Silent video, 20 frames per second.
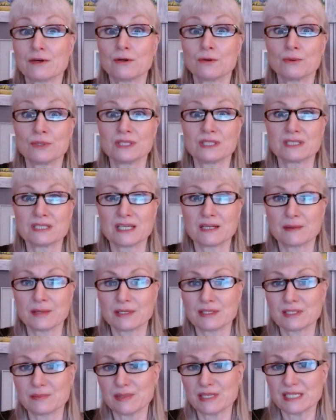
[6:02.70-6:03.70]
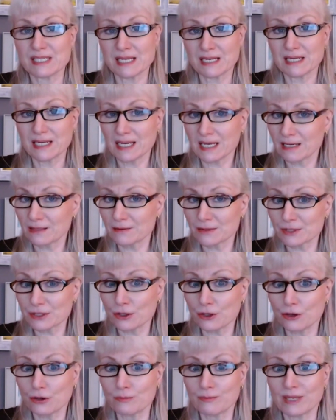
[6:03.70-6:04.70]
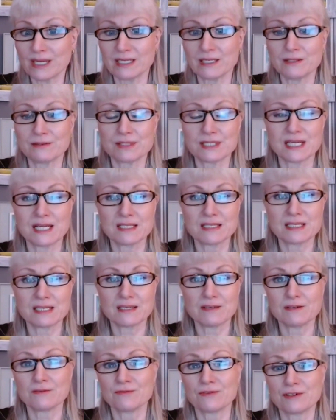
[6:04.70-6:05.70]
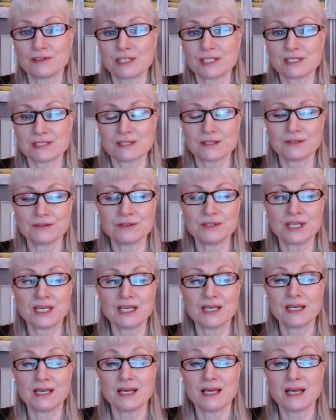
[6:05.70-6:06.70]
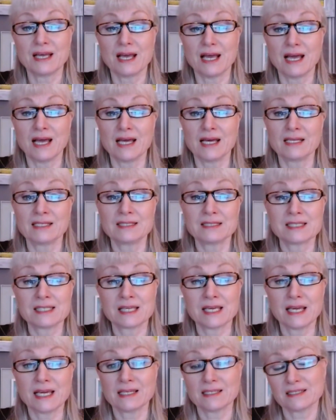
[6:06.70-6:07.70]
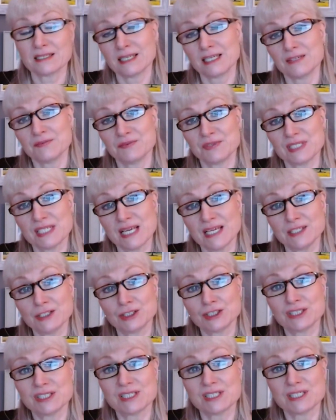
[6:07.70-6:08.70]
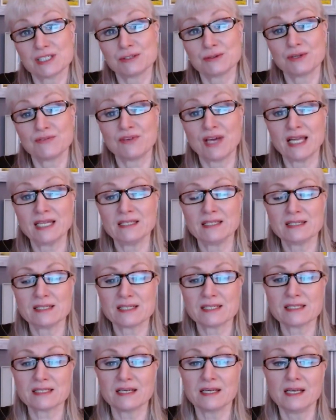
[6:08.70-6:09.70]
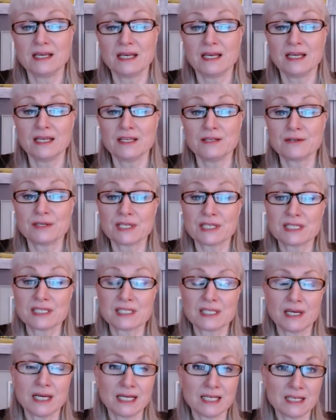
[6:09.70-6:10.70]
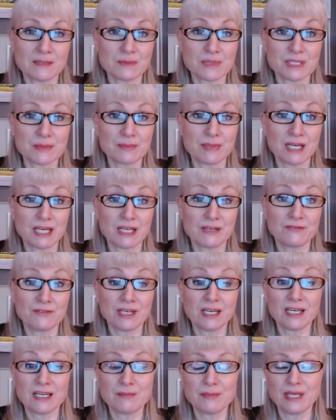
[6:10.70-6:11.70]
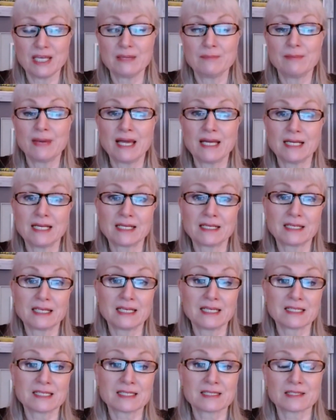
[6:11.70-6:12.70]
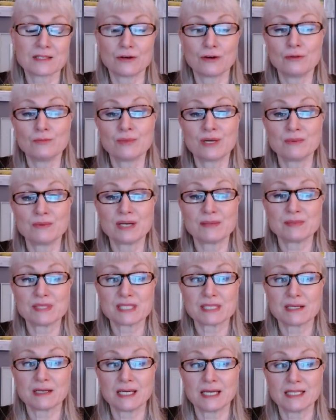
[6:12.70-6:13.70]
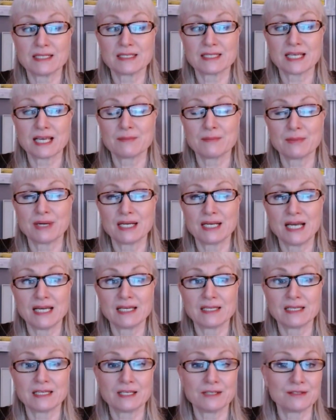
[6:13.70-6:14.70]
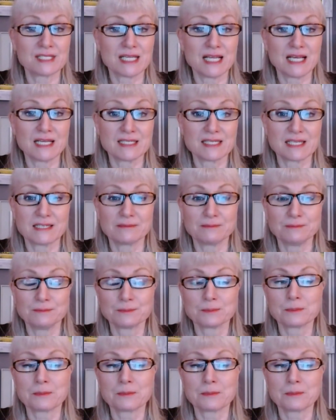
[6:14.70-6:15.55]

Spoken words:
got one that I'm going to be sending out on my newsletter very soon, and to get invitations to events, you can sign up to my VIP mailing list on my website to get my newsletter.